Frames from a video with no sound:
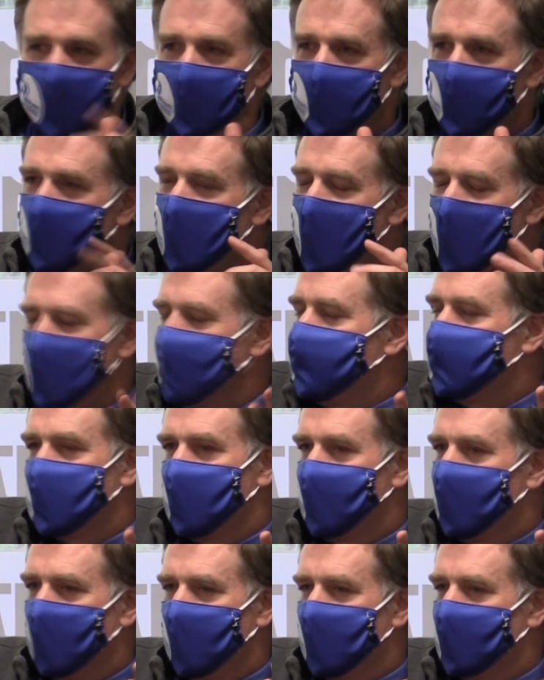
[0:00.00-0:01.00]
Could you name
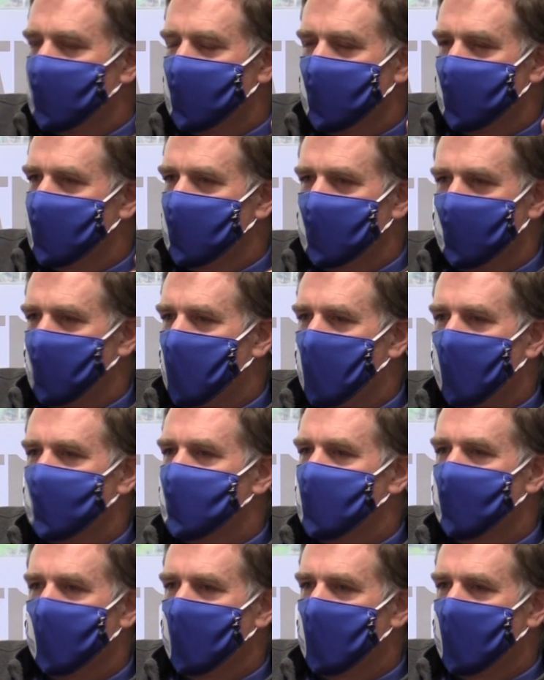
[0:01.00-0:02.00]
what are
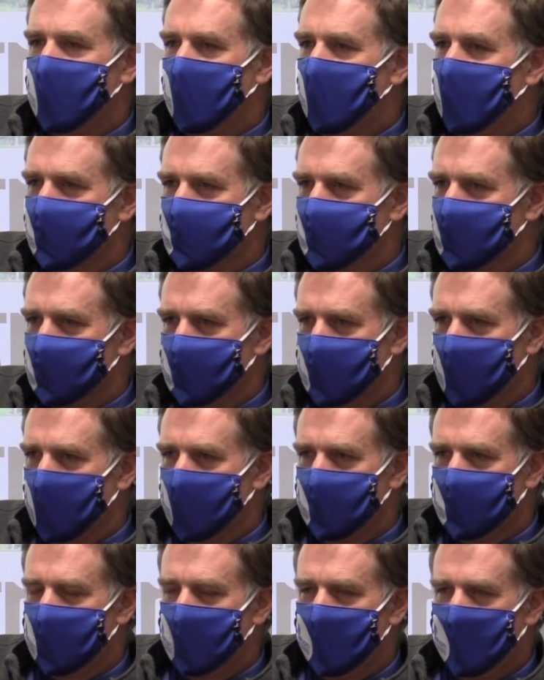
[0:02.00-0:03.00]
some of the classes
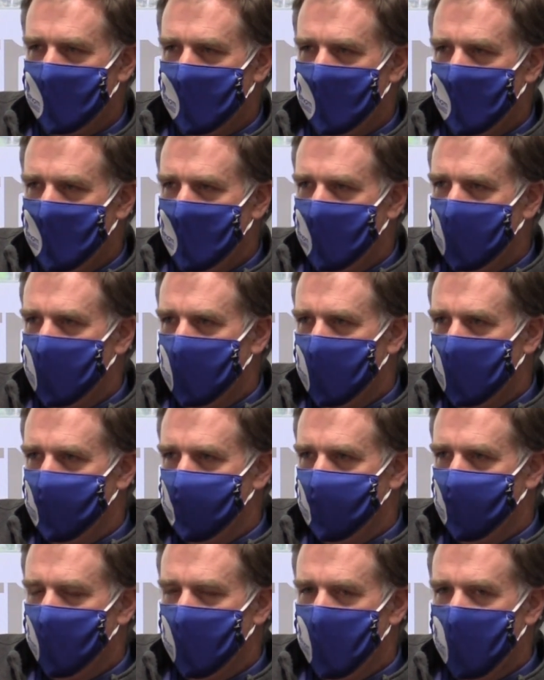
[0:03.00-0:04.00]
that
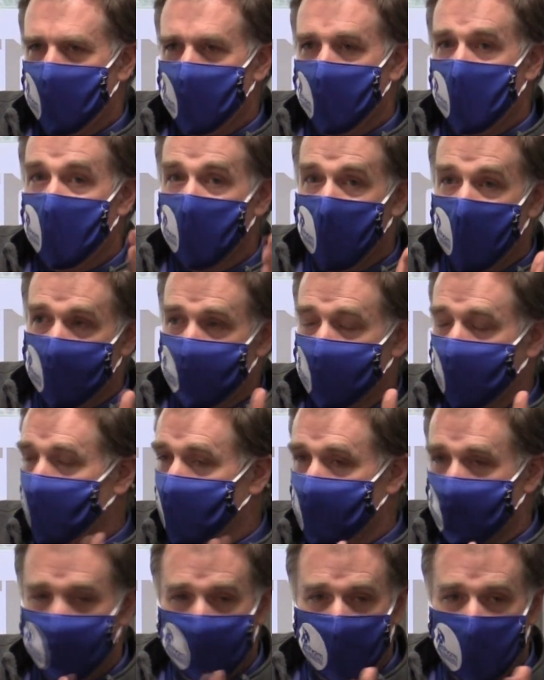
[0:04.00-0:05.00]
we
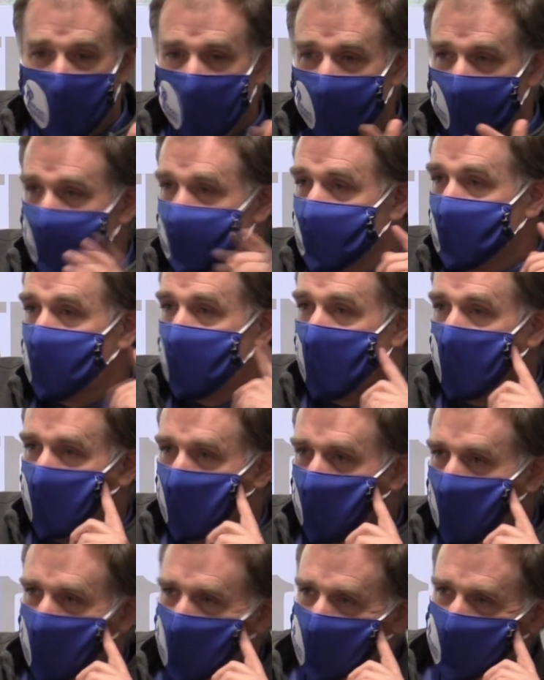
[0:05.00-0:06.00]
offer college
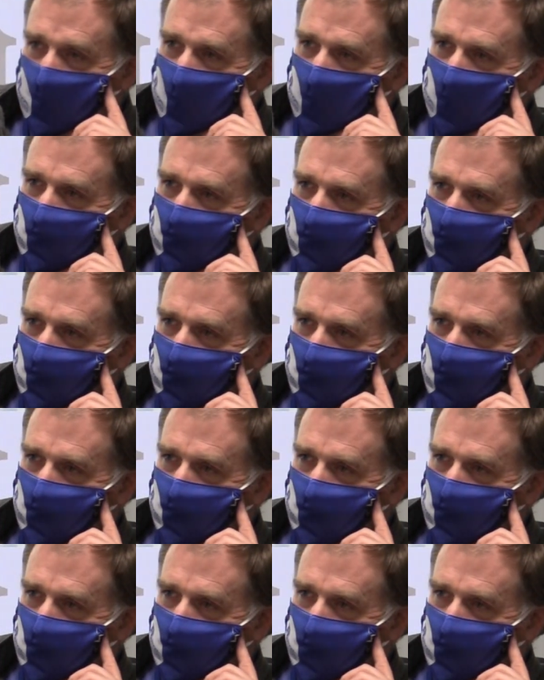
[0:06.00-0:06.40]
credit-wise?